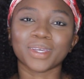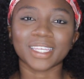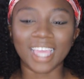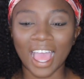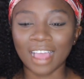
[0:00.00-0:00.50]

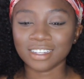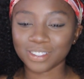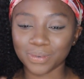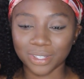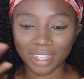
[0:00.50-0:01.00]
but yeah, I
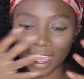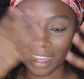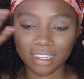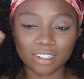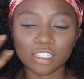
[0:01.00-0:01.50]
just want
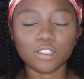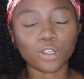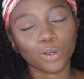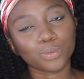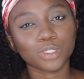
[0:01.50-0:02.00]
that
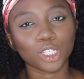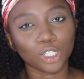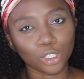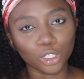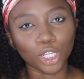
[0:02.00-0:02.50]

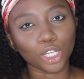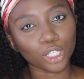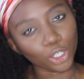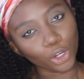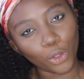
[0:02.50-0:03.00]
sculpted look,
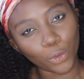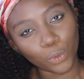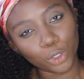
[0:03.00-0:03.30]
you know,